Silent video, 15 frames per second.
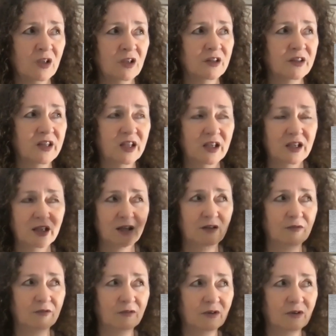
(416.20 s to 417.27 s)

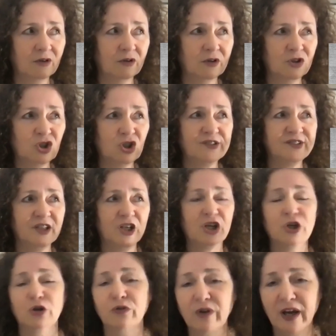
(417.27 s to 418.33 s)
the she's the
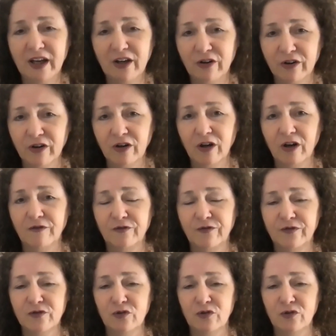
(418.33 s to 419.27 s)
curator of